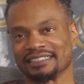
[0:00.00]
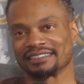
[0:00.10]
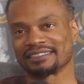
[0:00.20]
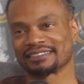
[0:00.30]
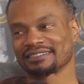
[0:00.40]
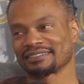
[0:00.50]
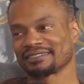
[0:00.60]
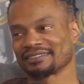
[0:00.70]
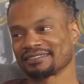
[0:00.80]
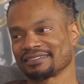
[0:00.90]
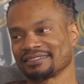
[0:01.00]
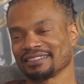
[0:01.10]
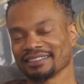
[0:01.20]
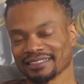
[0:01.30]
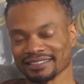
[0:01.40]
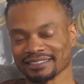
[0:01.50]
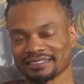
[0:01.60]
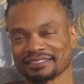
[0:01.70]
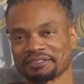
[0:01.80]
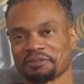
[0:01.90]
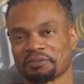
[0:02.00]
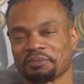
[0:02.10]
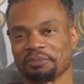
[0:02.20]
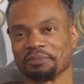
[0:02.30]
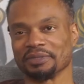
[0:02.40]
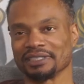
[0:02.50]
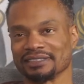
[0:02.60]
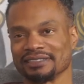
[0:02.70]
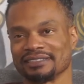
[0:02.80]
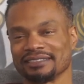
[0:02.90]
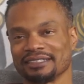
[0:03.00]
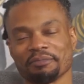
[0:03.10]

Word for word: also uh, a general contractor. He is. So, but he,